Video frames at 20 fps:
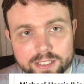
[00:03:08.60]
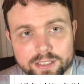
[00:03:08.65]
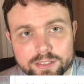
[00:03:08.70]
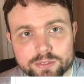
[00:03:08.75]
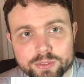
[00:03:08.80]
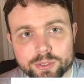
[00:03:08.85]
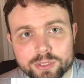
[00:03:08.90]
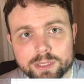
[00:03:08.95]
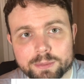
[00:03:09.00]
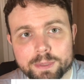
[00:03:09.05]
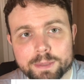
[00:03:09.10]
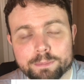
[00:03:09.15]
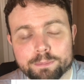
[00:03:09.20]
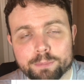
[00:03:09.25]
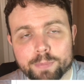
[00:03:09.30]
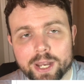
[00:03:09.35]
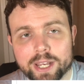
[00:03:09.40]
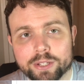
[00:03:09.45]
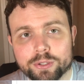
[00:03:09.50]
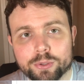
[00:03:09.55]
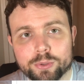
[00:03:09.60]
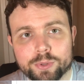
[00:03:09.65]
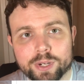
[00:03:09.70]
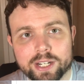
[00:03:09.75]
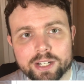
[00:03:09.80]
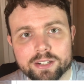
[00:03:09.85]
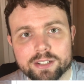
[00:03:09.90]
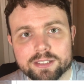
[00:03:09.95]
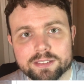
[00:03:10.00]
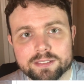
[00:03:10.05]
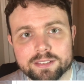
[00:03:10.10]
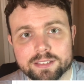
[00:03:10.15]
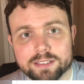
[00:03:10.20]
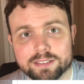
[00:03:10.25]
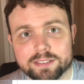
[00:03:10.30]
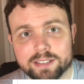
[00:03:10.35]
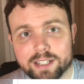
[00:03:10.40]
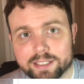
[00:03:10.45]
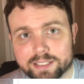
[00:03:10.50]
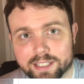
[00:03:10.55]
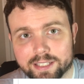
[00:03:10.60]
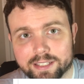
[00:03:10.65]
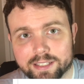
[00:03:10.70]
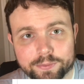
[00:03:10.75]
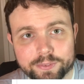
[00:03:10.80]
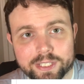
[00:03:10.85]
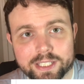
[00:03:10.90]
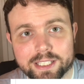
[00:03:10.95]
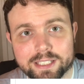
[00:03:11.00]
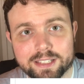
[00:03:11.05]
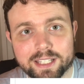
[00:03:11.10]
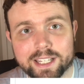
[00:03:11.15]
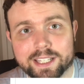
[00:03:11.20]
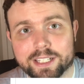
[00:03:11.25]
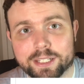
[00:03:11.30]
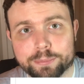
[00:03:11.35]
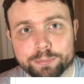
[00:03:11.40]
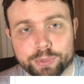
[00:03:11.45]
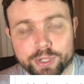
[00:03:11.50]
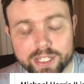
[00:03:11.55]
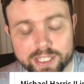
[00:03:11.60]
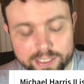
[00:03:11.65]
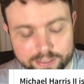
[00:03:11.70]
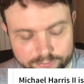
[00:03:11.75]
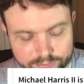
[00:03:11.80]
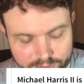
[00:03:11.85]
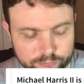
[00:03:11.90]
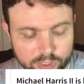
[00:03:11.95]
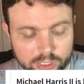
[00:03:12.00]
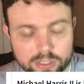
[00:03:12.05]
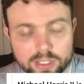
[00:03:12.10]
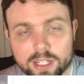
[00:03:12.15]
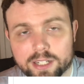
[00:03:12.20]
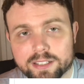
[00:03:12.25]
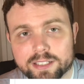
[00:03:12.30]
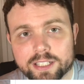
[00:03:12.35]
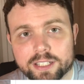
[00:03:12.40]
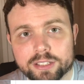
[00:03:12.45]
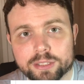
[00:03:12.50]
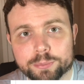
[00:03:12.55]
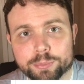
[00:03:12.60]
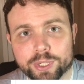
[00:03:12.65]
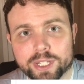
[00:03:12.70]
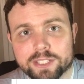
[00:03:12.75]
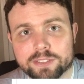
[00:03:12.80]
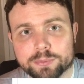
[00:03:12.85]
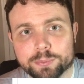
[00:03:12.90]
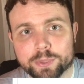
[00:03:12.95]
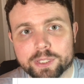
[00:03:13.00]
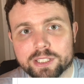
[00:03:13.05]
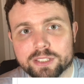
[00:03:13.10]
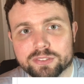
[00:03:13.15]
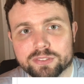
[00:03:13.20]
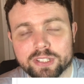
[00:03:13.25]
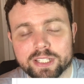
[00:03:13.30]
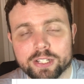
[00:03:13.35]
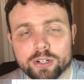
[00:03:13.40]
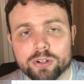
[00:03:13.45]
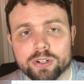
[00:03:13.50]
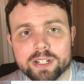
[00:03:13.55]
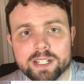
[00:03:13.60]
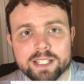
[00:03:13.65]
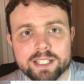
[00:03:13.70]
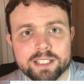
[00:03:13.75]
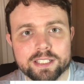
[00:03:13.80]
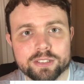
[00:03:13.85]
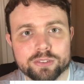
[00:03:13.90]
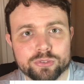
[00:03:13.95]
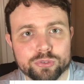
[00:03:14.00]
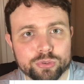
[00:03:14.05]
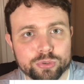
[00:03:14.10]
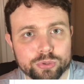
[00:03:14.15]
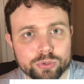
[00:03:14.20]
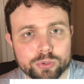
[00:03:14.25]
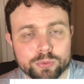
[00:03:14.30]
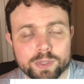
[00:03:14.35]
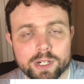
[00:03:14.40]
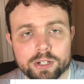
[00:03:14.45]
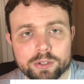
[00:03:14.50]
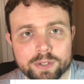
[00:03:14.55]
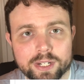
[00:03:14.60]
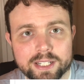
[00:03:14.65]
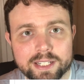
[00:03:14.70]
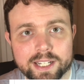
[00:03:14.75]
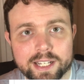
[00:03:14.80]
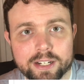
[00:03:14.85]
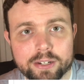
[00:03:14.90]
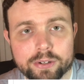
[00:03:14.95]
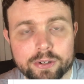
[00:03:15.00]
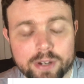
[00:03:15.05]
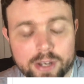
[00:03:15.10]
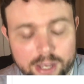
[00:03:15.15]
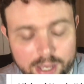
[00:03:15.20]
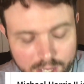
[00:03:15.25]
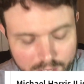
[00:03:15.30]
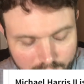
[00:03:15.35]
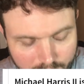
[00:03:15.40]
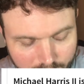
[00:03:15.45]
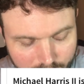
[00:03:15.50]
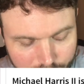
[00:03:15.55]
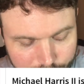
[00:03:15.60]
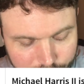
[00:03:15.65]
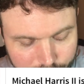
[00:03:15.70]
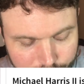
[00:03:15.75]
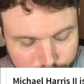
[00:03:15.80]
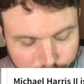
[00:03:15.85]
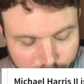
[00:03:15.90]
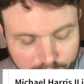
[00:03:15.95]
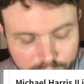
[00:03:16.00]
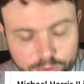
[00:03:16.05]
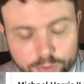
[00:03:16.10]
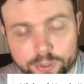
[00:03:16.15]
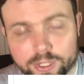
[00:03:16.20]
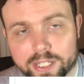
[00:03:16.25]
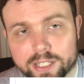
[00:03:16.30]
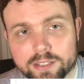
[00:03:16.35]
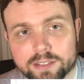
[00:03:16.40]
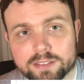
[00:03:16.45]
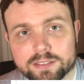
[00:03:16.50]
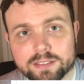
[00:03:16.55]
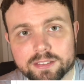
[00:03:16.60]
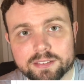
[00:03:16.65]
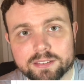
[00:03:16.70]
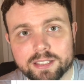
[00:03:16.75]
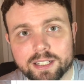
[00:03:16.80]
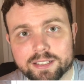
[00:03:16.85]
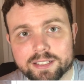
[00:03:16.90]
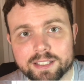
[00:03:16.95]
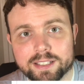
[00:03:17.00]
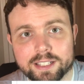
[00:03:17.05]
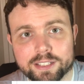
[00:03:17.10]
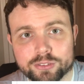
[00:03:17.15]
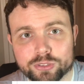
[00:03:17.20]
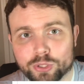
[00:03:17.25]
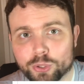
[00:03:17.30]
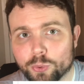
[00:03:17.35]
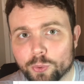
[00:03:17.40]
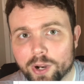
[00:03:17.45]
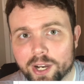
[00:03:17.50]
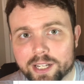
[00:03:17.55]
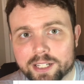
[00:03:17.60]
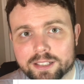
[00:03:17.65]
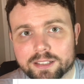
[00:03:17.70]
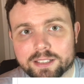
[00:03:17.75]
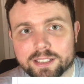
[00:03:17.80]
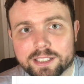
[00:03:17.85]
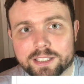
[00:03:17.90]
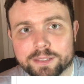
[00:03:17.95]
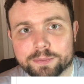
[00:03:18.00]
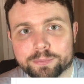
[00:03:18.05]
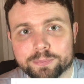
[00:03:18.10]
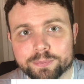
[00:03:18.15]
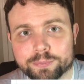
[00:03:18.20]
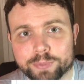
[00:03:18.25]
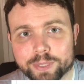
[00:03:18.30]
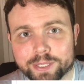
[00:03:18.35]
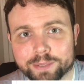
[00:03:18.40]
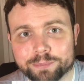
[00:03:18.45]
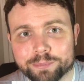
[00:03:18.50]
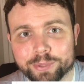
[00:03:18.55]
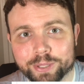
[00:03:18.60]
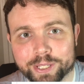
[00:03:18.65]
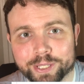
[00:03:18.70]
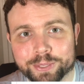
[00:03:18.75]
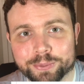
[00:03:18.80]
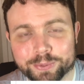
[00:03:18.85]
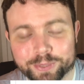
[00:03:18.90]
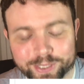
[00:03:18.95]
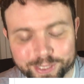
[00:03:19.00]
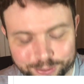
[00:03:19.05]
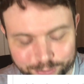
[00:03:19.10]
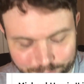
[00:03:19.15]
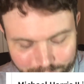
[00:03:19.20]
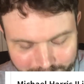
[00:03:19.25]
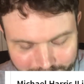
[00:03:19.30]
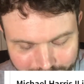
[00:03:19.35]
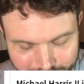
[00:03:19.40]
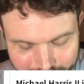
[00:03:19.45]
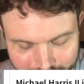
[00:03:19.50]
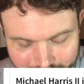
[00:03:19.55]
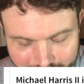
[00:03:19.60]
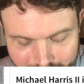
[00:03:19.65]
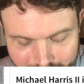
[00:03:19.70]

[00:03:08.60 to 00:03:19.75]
is going to be Michael Harris II, the Atlanta Braves. A lot of the other Braves players, they aren't hitting too well right now, but Michael Harris II has quietly been playing really well.